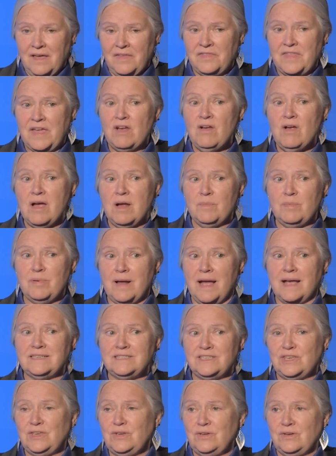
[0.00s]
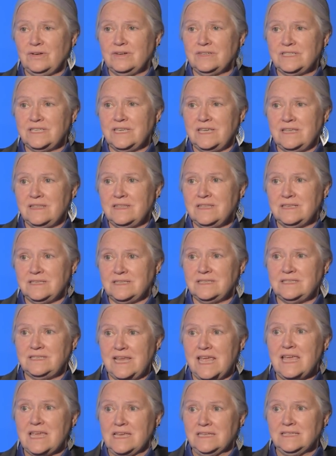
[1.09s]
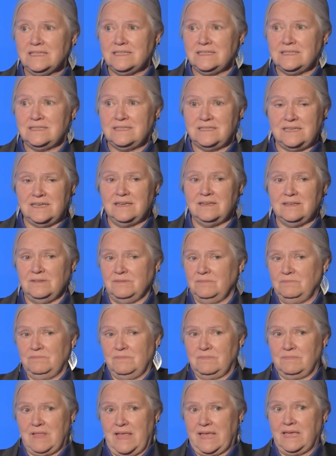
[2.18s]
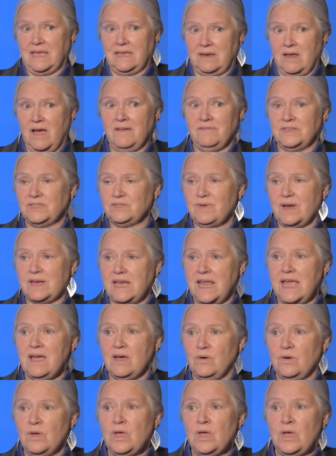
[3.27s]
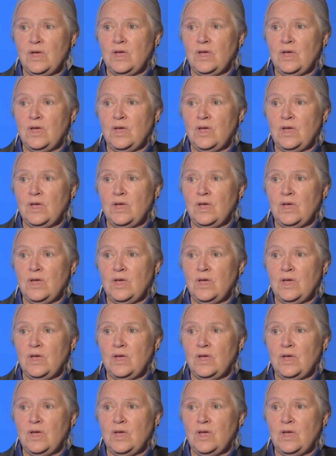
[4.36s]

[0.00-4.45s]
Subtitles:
There are prosecutors in this state still, like in office right now,